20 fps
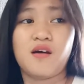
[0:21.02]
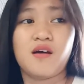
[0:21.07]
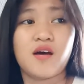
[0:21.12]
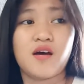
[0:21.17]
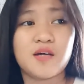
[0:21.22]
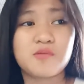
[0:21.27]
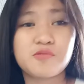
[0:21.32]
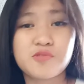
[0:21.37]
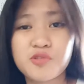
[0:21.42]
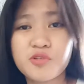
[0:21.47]

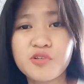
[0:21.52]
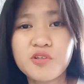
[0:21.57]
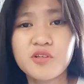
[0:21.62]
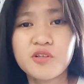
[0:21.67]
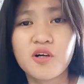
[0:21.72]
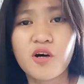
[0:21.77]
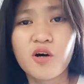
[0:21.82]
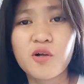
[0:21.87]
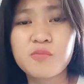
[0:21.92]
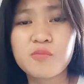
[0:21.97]
I'm
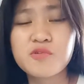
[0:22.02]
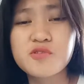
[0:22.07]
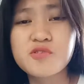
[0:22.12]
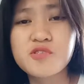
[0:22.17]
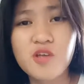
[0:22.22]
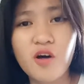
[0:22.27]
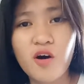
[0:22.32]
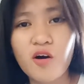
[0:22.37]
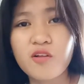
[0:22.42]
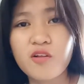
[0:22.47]
sure
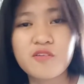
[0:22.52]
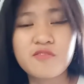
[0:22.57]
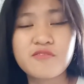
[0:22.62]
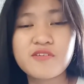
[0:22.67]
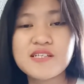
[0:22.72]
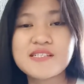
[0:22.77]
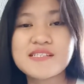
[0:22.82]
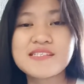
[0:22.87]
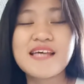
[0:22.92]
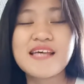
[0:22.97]
almost all of
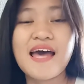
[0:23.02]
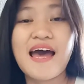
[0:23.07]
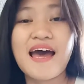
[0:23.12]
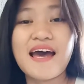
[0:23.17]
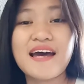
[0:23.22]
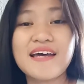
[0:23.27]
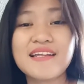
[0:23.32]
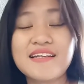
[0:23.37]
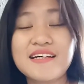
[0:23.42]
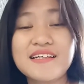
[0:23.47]
us
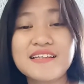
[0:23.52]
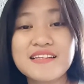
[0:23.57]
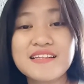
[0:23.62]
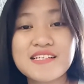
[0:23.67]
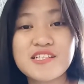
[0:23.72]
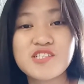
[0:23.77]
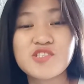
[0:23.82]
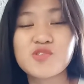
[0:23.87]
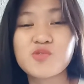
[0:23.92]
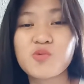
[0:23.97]
had at
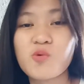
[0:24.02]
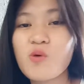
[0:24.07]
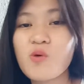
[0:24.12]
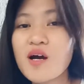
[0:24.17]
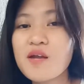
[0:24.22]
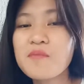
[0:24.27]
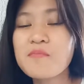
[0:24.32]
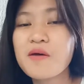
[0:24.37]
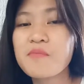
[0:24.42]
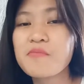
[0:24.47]
least
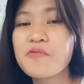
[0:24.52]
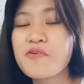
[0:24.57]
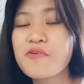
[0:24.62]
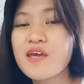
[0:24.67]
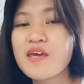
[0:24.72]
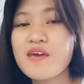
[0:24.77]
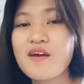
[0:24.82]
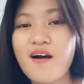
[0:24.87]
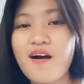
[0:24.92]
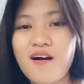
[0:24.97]
one
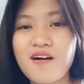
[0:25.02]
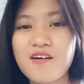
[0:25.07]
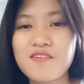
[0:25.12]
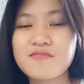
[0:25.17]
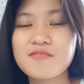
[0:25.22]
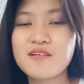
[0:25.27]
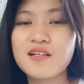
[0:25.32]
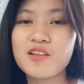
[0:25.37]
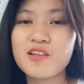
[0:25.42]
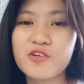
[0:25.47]
memory
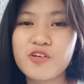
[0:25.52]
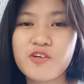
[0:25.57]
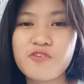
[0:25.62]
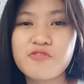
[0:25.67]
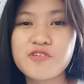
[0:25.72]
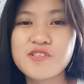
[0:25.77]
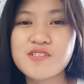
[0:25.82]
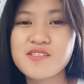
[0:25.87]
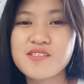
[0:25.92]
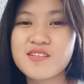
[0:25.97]
of looking
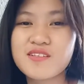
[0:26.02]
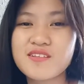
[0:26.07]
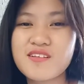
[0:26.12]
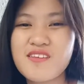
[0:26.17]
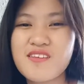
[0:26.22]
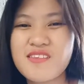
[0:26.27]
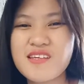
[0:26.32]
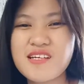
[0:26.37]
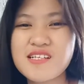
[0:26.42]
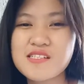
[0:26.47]
for
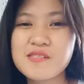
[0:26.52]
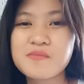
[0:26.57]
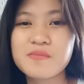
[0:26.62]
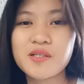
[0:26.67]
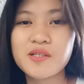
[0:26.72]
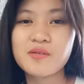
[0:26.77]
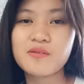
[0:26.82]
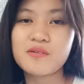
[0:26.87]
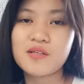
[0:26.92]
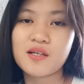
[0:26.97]
certain things
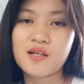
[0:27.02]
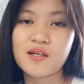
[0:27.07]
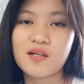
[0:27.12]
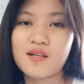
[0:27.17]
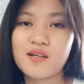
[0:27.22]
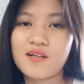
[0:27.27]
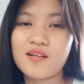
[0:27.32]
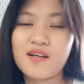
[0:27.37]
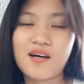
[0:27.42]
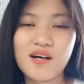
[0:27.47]
but we
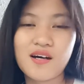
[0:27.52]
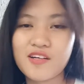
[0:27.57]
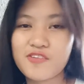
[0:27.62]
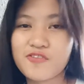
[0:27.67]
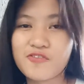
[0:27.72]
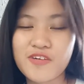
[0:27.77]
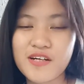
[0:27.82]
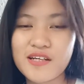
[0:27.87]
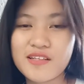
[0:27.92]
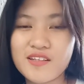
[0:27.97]

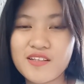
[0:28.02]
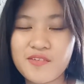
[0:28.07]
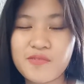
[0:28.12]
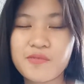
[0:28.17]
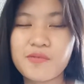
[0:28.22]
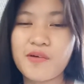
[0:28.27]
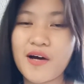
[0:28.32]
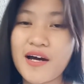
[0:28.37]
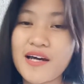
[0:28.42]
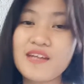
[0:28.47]
cannot find it,
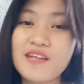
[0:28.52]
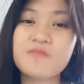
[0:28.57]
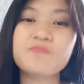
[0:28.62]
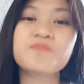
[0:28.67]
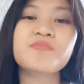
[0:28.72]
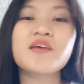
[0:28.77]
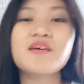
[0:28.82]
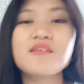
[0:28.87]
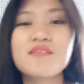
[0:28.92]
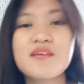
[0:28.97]
right?
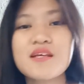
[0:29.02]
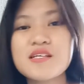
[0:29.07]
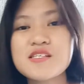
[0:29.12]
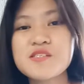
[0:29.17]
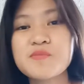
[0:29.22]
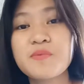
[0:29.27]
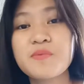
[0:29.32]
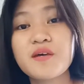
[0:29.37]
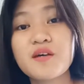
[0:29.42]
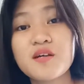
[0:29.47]
That
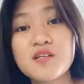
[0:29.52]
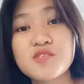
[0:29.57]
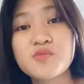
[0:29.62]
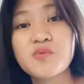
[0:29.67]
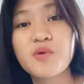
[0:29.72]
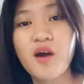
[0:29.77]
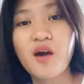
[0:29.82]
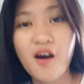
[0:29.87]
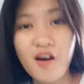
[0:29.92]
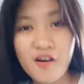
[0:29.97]
is because
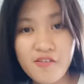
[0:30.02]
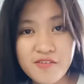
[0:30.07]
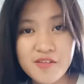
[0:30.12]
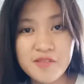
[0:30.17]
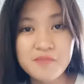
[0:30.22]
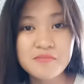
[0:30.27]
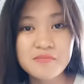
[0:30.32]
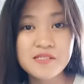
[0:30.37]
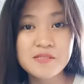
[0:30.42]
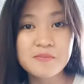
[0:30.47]
we
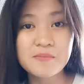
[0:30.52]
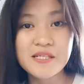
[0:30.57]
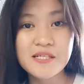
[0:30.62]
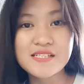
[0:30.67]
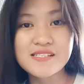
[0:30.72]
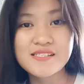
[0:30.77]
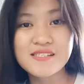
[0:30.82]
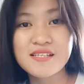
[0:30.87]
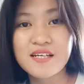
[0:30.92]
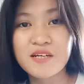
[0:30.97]
often
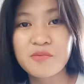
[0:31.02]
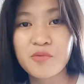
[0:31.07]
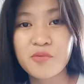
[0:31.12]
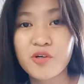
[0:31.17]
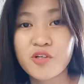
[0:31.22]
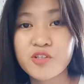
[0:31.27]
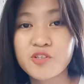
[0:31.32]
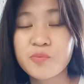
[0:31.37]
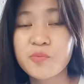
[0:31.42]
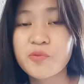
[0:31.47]
misplace them,
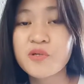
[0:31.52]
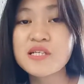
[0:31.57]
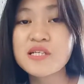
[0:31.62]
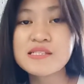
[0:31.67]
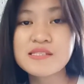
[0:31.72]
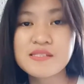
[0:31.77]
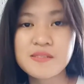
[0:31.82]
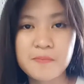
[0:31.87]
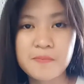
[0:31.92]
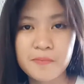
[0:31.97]
or to put
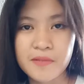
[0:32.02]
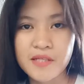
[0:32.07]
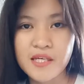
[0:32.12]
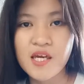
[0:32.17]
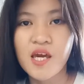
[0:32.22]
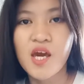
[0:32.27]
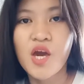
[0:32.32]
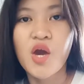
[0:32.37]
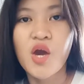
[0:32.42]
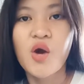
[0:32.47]
it simply,
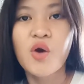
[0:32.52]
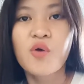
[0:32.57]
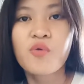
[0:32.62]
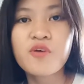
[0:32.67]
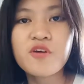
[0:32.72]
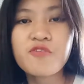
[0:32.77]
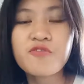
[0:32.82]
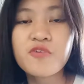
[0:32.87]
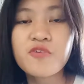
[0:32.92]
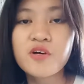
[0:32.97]

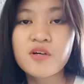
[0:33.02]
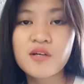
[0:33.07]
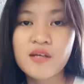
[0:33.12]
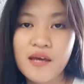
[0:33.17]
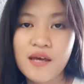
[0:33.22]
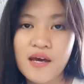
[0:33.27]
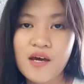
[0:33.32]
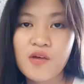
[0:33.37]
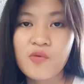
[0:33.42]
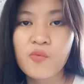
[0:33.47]
we
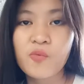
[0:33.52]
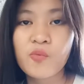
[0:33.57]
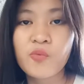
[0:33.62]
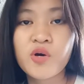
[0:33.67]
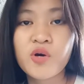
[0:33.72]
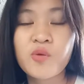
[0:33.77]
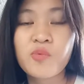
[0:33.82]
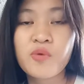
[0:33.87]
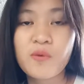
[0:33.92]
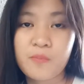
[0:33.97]
forget
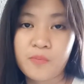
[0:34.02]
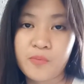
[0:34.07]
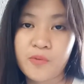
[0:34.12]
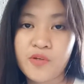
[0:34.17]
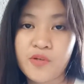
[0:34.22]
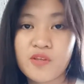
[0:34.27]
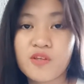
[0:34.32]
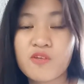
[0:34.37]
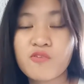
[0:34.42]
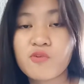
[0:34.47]
where we
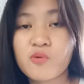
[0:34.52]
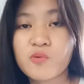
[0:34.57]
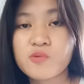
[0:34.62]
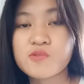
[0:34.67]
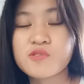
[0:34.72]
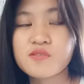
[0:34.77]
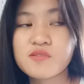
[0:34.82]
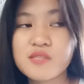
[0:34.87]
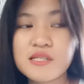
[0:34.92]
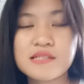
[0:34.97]
put
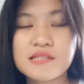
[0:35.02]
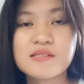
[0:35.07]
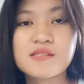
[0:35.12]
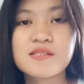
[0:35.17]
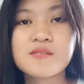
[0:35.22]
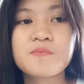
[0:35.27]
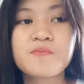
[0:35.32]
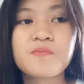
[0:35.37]
those things.